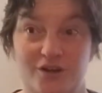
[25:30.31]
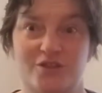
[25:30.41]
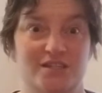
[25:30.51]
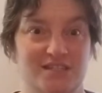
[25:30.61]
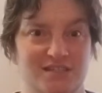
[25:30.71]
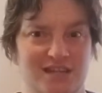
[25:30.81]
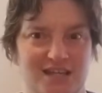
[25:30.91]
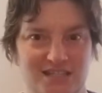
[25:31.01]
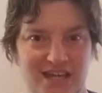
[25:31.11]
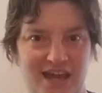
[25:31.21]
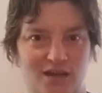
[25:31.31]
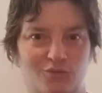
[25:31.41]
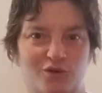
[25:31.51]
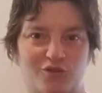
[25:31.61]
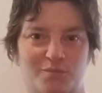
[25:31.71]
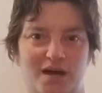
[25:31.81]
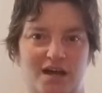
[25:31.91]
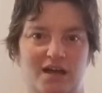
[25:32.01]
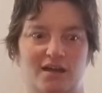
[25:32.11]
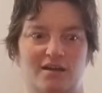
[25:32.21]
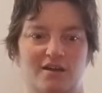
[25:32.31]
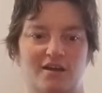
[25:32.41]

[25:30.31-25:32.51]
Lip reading: or the next day, with my